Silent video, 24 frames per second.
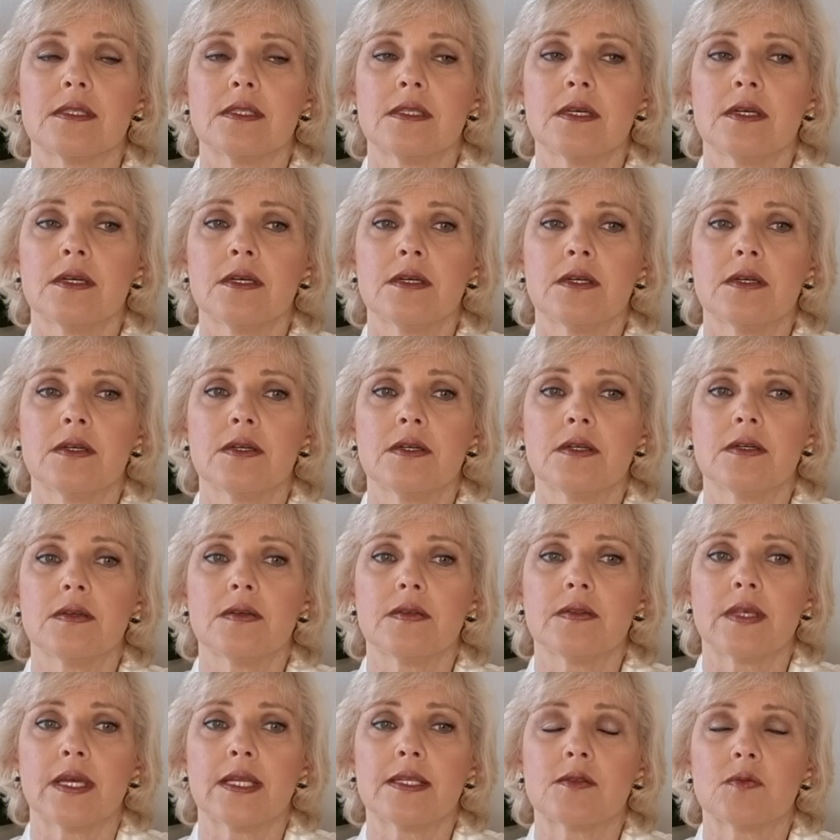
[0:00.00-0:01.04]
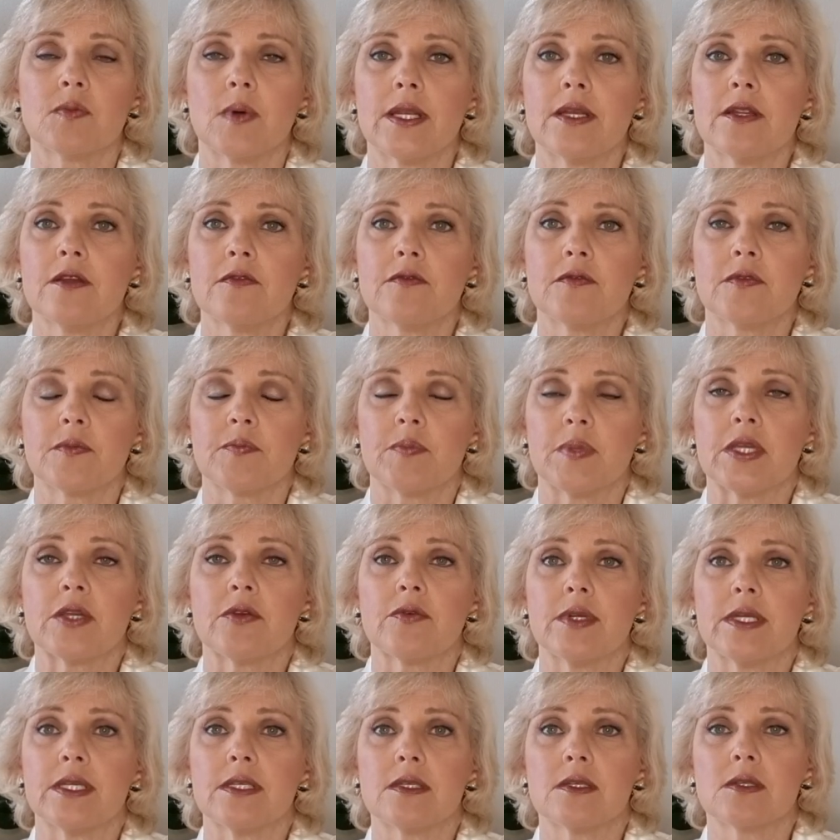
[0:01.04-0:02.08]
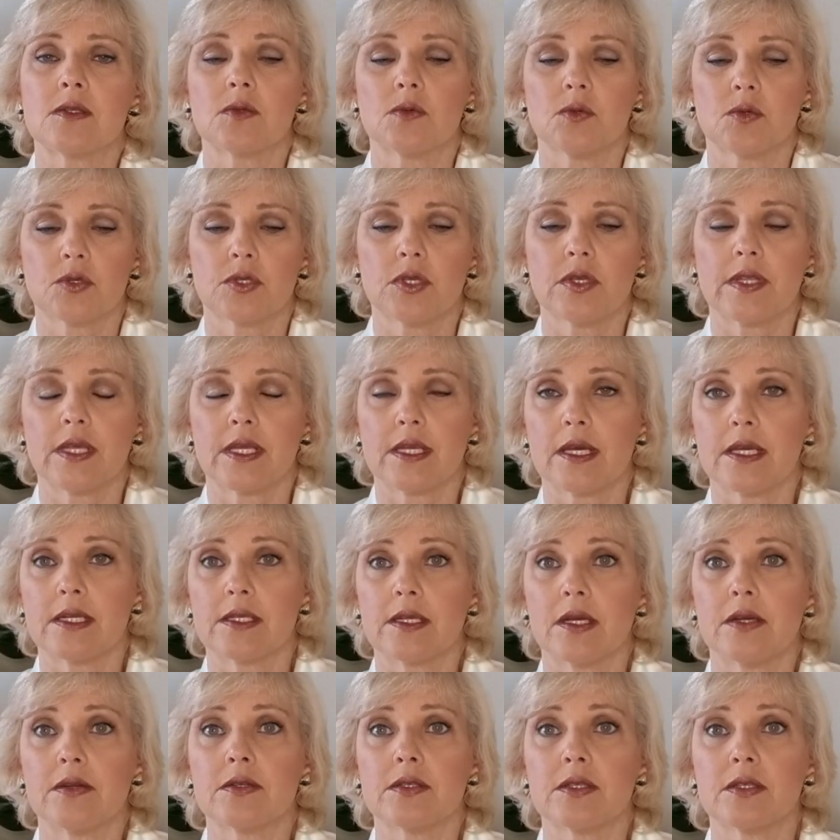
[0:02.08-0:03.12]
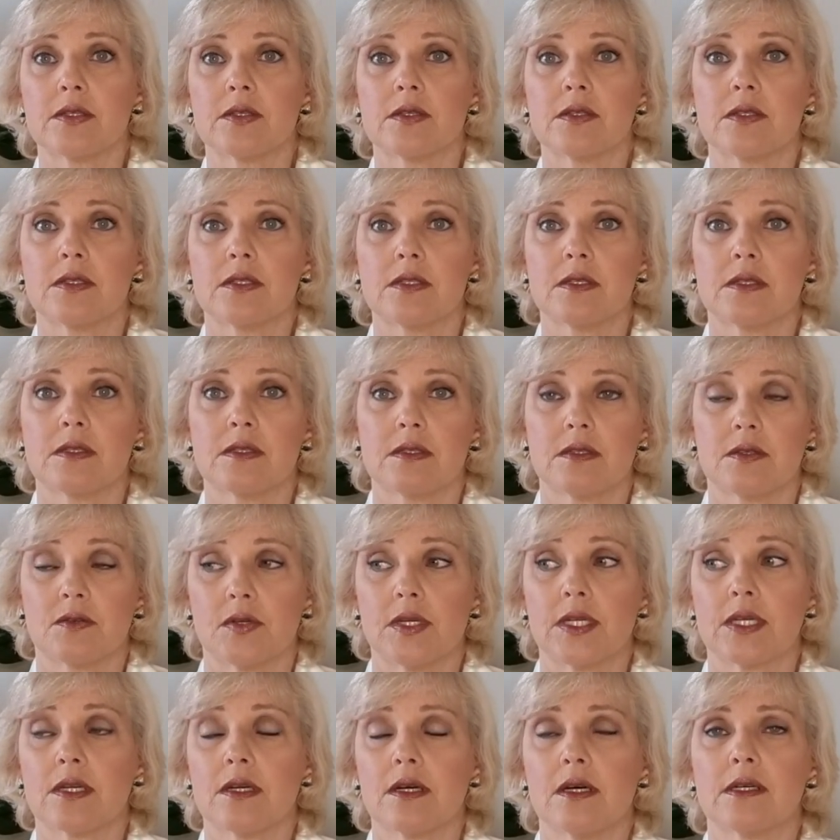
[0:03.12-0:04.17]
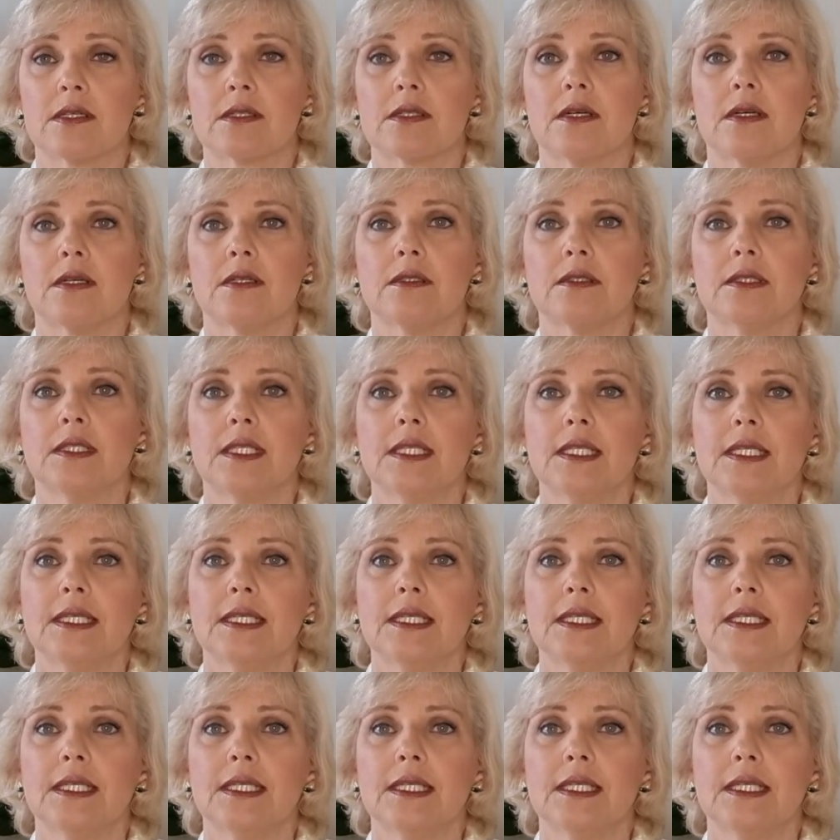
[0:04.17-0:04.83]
So that's one of the big reasons also that I don't drink alcohol.